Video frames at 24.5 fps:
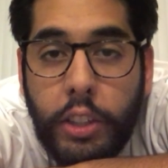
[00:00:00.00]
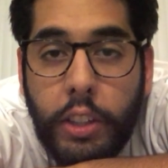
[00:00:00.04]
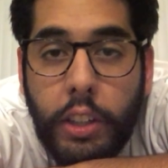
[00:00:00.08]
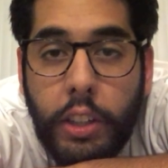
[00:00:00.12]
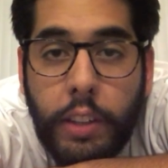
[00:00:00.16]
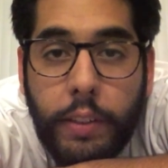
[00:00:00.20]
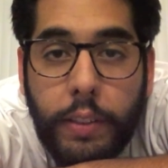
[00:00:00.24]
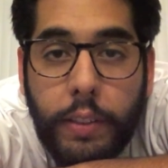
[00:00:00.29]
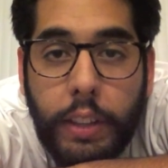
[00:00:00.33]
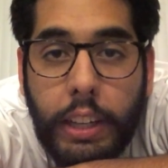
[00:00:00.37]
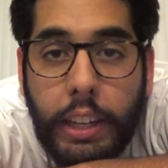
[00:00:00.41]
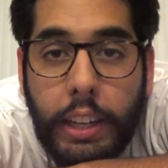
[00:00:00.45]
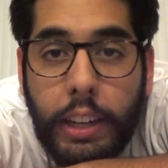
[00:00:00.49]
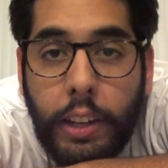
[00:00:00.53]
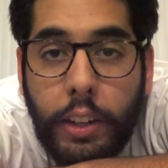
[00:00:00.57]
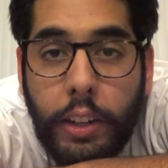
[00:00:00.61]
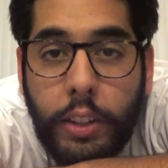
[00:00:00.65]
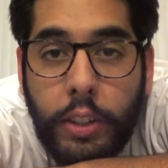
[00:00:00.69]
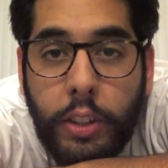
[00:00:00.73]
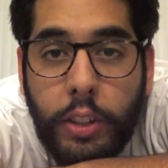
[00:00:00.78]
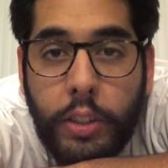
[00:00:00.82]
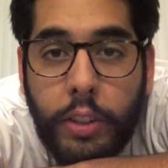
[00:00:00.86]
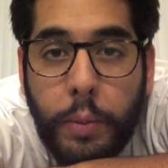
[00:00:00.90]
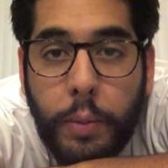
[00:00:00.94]
of the
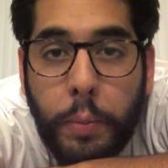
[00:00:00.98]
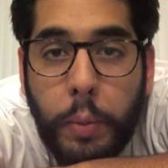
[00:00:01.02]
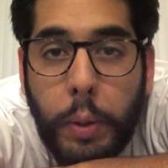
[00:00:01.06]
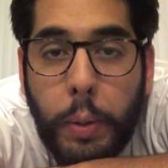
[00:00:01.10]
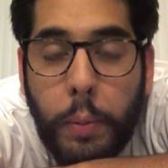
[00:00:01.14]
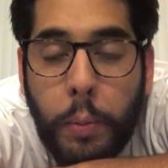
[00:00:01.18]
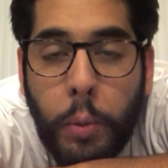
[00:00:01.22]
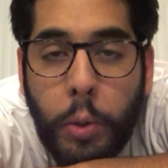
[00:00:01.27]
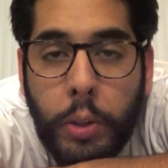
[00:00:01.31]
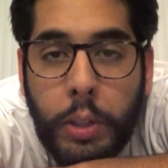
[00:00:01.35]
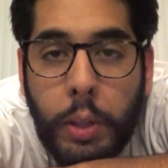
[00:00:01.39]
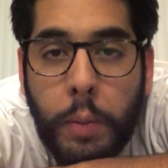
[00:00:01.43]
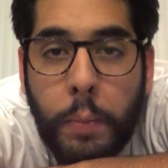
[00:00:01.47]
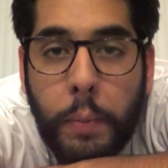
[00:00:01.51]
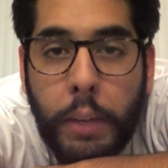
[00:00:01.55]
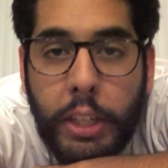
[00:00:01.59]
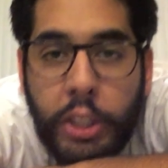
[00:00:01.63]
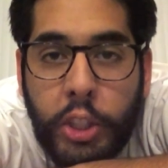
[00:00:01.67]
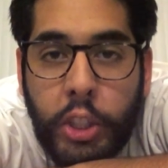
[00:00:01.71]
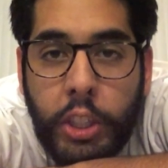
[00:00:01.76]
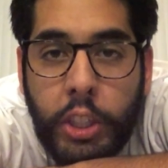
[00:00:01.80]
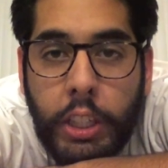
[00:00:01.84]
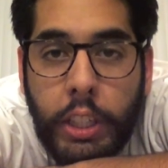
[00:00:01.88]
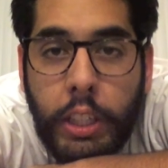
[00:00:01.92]
characters a bit more
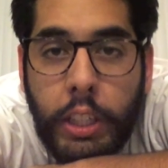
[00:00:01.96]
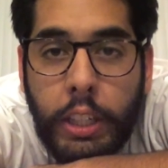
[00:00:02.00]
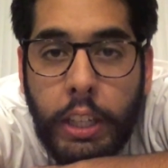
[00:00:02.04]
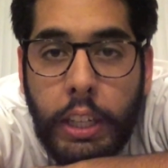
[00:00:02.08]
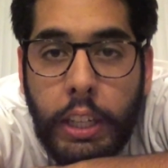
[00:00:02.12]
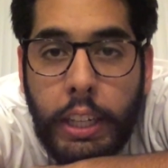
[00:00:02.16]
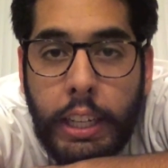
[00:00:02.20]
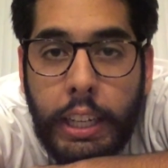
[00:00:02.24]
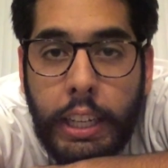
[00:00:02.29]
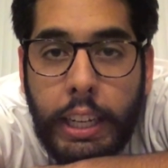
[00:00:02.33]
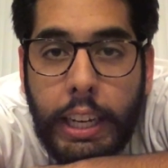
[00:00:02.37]
dimension